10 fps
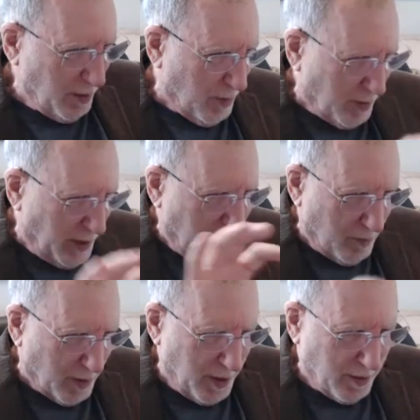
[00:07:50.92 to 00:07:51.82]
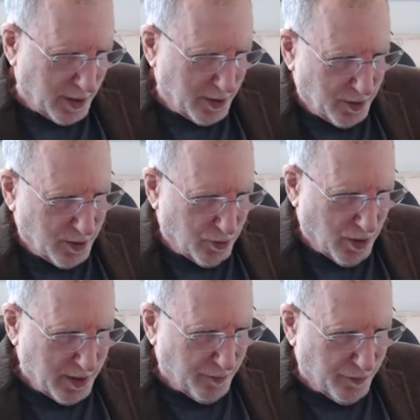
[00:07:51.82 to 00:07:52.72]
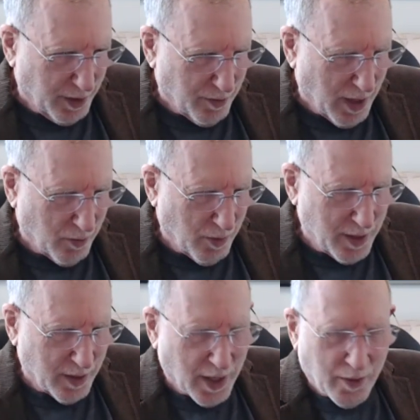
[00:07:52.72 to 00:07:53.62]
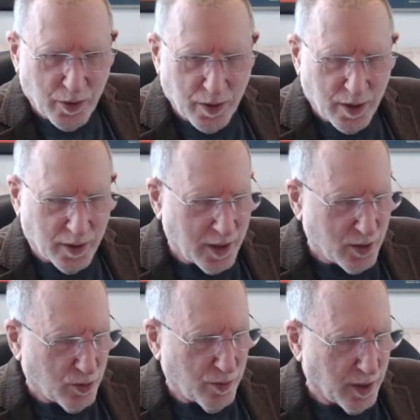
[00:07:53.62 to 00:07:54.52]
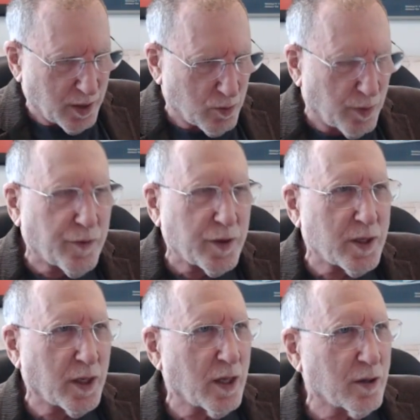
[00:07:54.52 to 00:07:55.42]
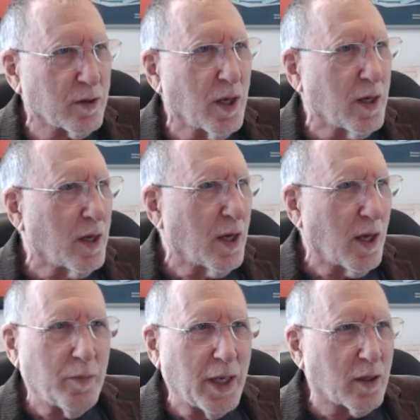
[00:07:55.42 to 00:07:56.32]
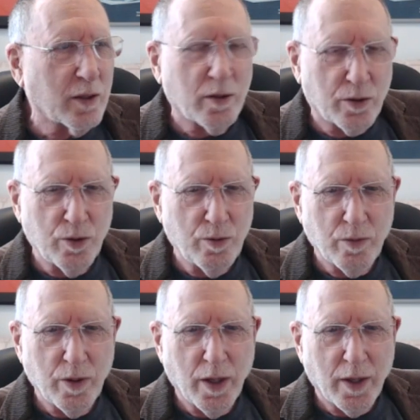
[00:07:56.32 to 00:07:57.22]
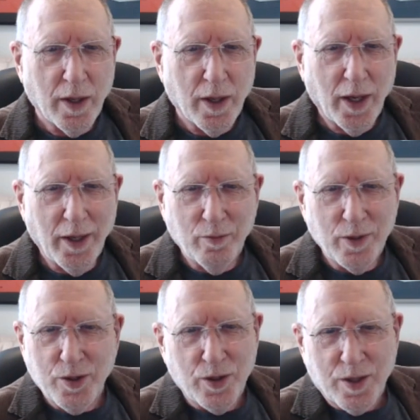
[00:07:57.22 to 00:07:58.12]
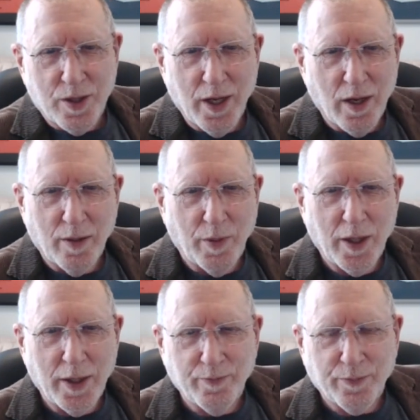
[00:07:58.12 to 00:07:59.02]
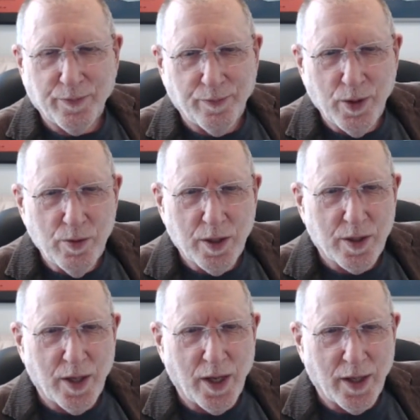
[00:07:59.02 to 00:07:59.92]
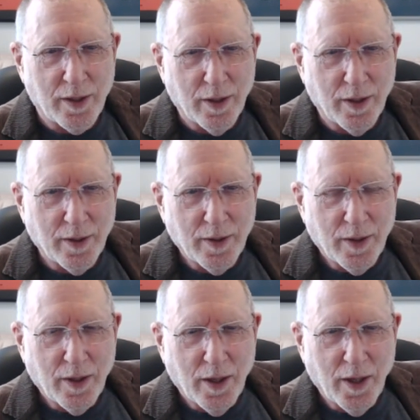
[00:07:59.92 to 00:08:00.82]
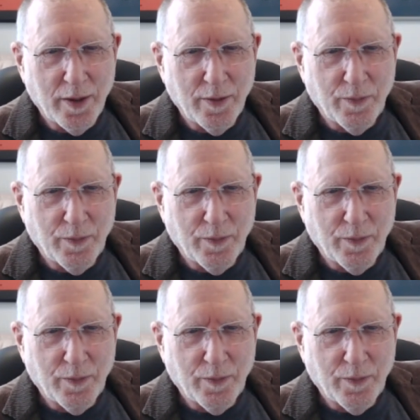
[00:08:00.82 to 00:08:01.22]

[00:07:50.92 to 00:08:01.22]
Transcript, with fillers: and one here and one here. I just tried to figure out a way that these two things would fit together and make a little tune. And it was just sitting on my music stand, and